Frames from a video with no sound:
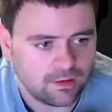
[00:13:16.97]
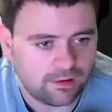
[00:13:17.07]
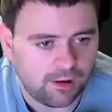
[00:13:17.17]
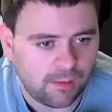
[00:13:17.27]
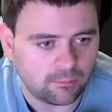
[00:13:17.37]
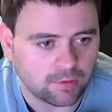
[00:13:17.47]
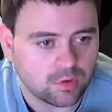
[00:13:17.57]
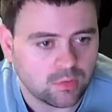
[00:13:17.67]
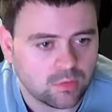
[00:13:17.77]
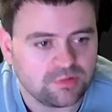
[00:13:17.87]
but
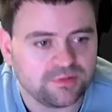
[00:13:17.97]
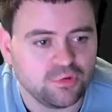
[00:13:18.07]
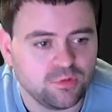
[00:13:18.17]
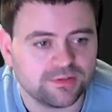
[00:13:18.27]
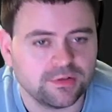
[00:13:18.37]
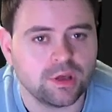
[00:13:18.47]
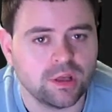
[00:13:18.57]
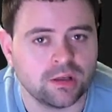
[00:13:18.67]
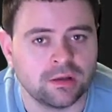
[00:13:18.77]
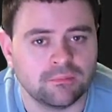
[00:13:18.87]
we will presume it's okay.